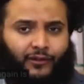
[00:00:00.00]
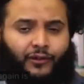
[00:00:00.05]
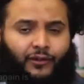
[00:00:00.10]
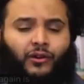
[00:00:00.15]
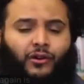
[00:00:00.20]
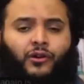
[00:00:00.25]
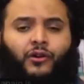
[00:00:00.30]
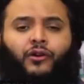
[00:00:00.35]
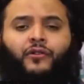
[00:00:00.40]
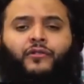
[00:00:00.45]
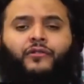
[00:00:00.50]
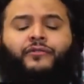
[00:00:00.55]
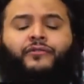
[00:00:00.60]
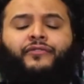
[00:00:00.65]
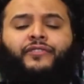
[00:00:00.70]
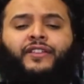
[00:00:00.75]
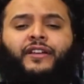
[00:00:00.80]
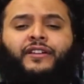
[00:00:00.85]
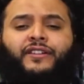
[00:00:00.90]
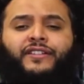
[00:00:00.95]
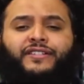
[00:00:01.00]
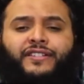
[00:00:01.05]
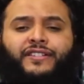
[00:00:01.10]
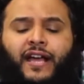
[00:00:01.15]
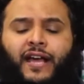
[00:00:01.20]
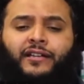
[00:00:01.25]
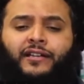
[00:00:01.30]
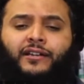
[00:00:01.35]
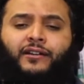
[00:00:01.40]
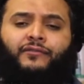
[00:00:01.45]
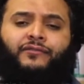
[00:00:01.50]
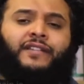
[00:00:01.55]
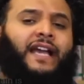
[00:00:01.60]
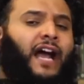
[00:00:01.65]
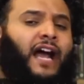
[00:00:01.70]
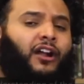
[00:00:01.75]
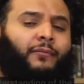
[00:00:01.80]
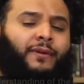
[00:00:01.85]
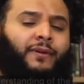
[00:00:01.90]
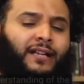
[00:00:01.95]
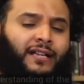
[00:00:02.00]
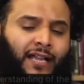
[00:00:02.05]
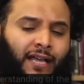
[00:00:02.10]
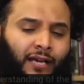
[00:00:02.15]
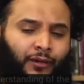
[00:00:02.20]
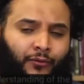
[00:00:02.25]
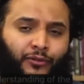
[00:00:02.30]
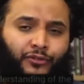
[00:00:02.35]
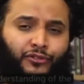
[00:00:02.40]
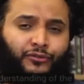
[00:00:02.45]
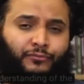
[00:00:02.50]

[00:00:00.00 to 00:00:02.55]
of the understanding of the Arabic language.